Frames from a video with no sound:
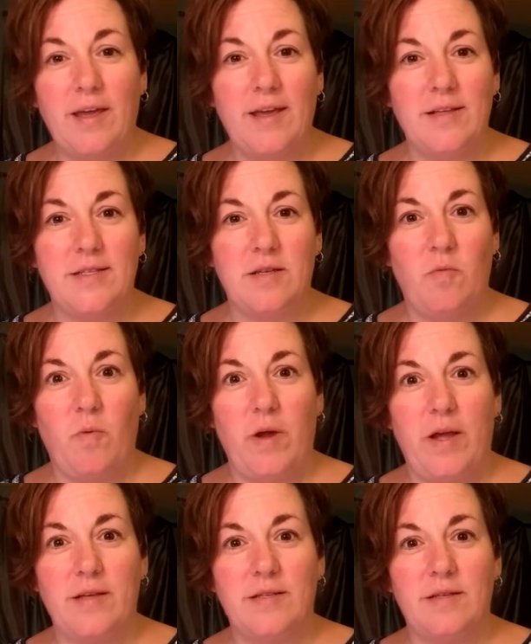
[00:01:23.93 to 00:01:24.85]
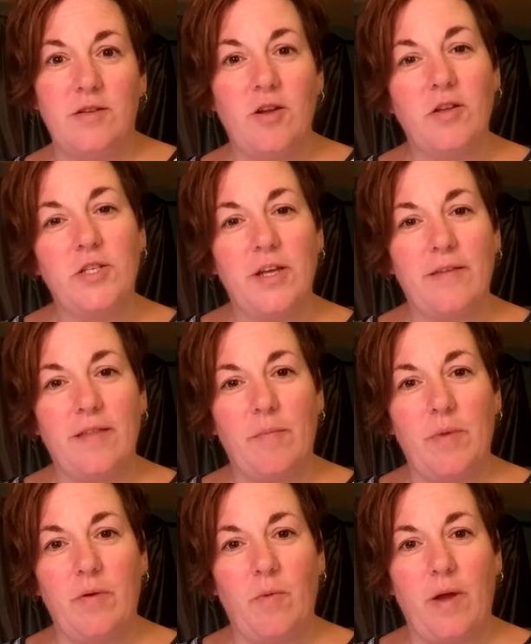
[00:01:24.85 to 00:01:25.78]
kids in ways and nudging
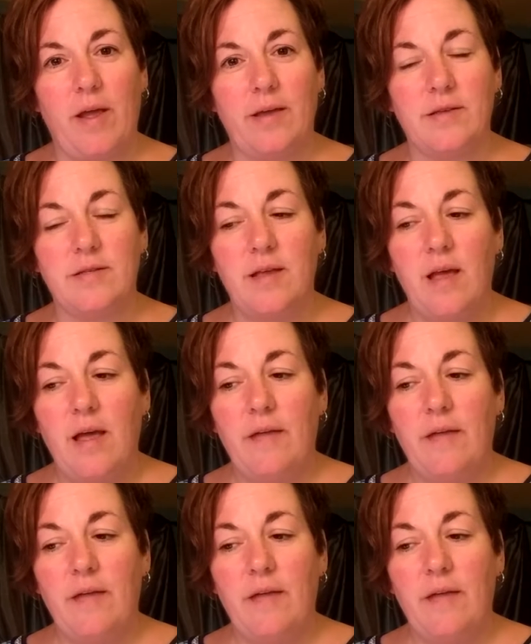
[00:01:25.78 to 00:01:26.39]
them in ways